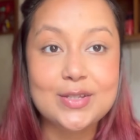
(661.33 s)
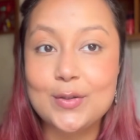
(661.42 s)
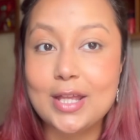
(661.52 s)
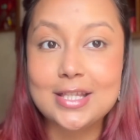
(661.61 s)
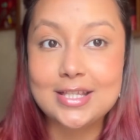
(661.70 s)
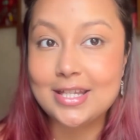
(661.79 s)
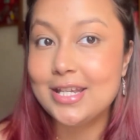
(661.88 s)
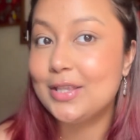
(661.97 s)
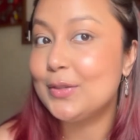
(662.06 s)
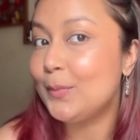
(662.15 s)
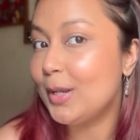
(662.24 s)
you can
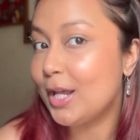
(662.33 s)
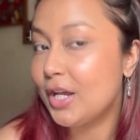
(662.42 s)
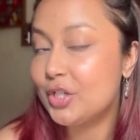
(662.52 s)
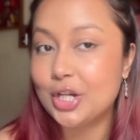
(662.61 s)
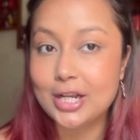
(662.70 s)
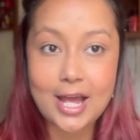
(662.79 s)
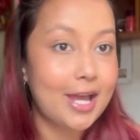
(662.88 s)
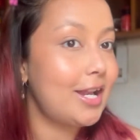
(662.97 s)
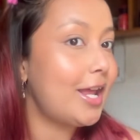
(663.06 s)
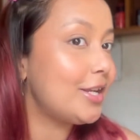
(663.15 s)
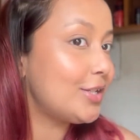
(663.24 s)
see, the blush and
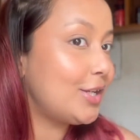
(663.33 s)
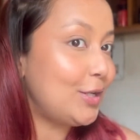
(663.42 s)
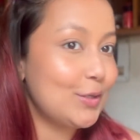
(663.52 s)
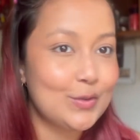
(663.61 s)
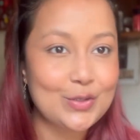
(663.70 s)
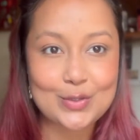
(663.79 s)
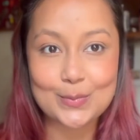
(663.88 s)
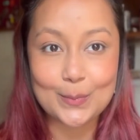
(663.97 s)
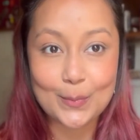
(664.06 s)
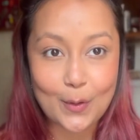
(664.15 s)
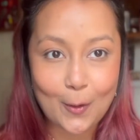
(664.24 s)
highlighter looks
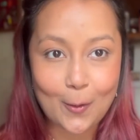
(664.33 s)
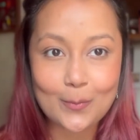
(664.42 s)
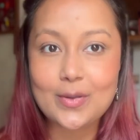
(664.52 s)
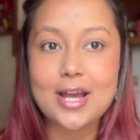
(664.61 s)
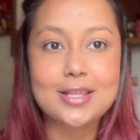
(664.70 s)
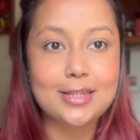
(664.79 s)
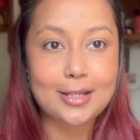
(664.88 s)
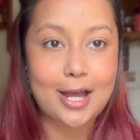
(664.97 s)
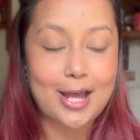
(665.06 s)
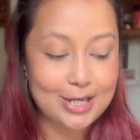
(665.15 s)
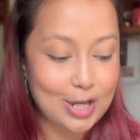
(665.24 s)
bomb. I
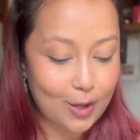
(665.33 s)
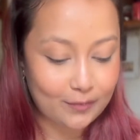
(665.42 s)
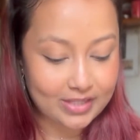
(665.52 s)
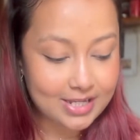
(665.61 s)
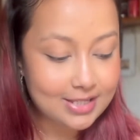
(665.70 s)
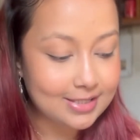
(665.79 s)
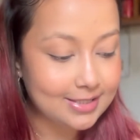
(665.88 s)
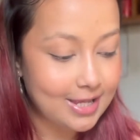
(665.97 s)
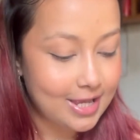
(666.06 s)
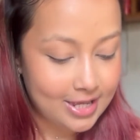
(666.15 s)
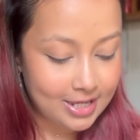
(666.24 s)
think I love this.
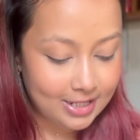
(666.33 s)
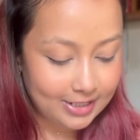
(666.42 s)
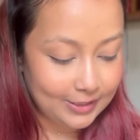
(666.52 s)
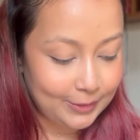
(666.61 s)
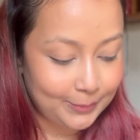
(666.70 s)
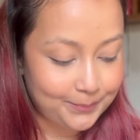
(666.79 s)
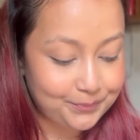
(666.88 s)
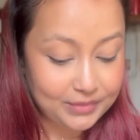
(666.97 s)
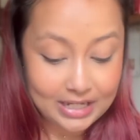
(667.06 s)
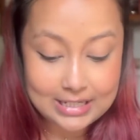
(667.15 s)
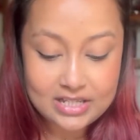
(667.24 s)

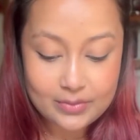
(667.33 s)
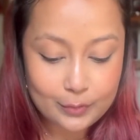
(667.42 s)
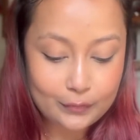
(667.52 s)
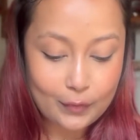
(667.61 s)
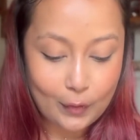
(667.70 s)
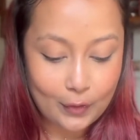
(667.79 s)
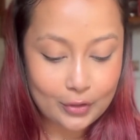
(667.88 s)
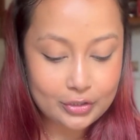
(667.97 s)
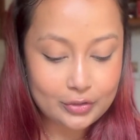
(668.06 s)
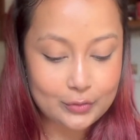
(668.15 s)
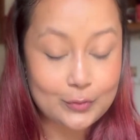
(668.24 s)
Let's move
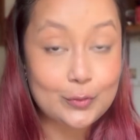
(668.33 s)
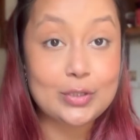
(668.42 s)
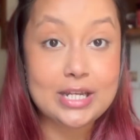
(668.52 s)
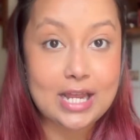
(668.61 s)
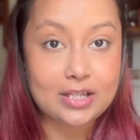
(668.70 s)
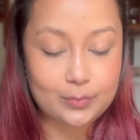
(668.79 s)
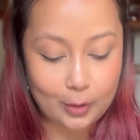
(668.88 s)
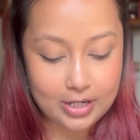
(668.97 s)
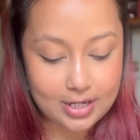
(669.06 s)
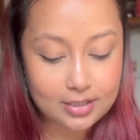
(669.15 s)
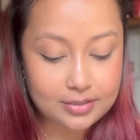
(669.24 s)
on to the next
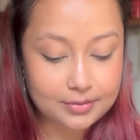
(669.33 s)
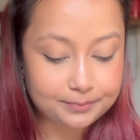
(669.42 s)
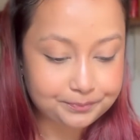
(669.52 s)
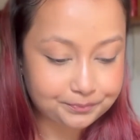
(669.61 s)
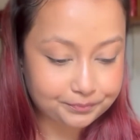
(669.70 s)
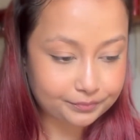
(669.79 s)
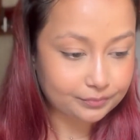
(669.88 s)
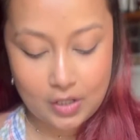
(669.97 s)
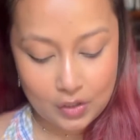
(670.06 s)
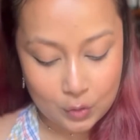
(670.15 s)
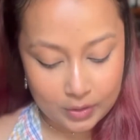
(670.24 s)
product.
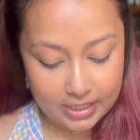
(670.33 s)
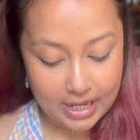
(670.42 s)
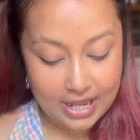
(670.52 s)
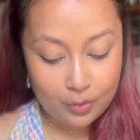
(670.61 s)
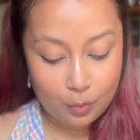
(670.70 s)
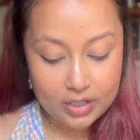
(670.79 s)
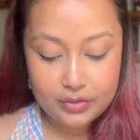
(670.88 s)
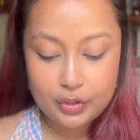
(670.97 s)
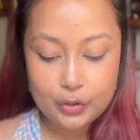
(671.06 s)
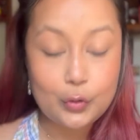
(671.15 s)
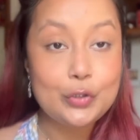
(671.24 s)
Okay, I want to
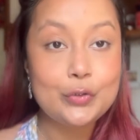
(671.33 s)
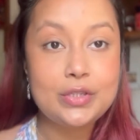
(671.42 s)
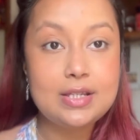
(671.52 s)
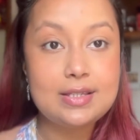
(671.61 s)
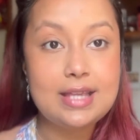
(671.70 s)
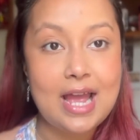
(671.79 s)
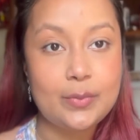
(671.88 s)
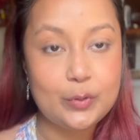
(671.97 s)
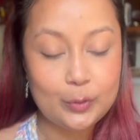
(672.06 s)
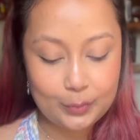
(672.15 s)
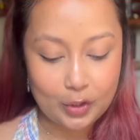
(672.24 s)
show you this
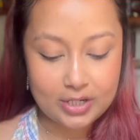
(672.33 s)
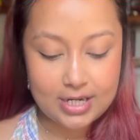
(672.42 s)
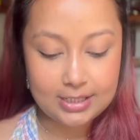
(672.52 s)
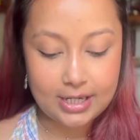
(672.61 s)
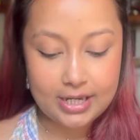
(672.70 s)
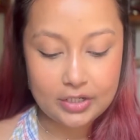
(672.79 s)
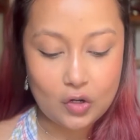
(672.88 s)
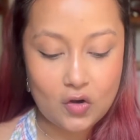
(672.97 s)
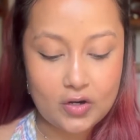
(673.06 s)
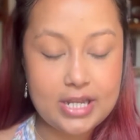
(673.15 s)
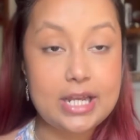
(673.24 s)
eyebrow product that I
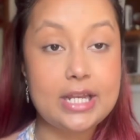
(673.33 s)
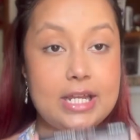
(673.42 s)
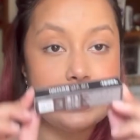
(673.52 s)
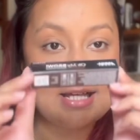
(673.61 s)
got. It is